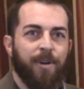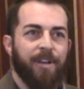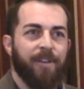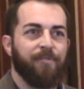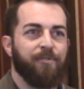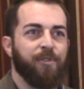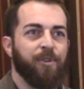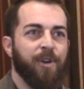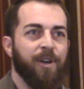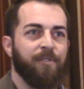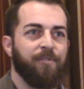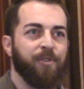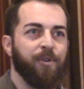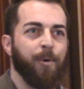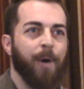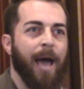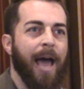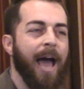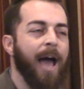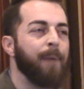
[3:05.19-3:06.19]
if
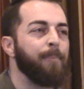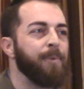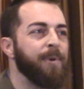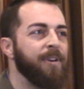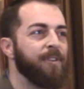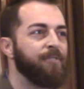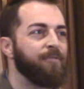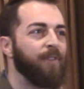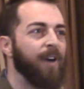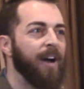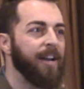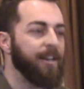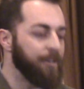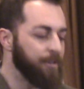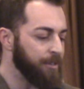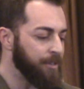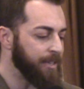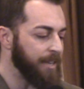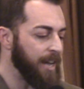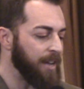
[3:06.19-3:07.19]
you happen to find
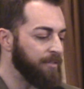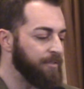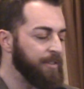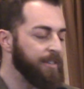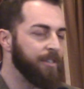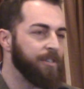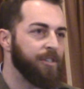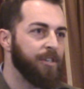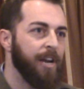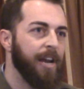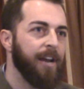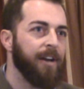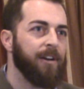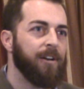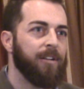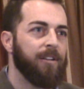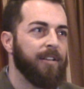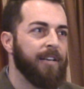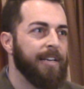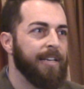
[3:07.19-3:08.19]
yourself in
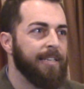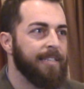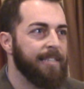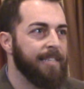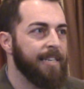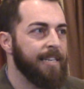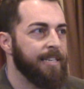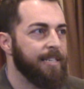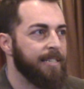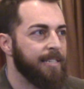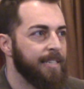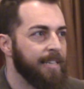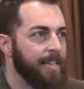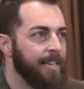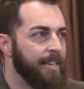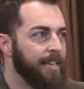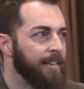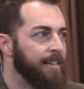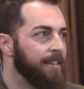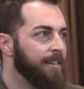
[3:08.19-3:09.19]
jail in
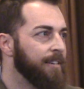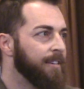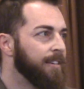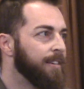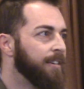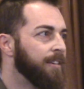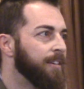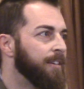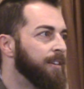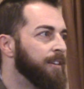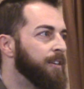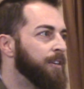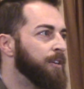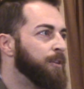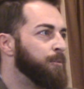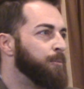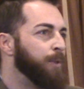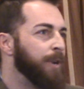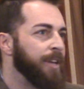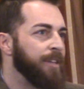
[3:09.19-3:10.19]
DC
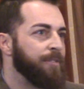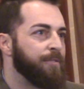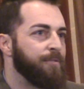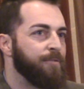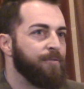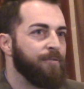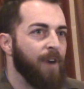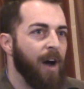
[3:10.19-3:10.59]
with